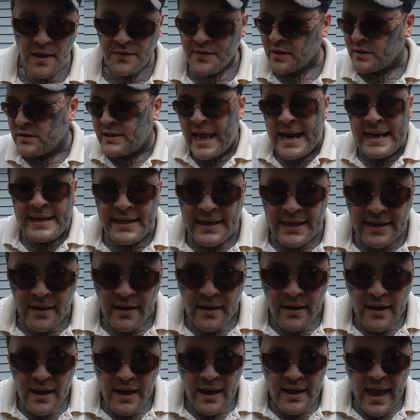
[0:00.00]
The lady
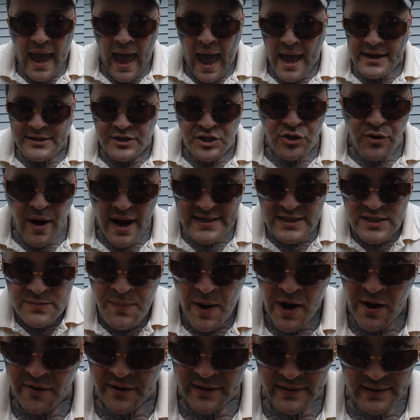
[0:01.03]
had
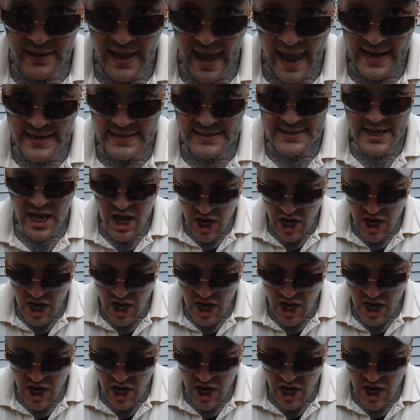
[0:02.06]
transparent legs.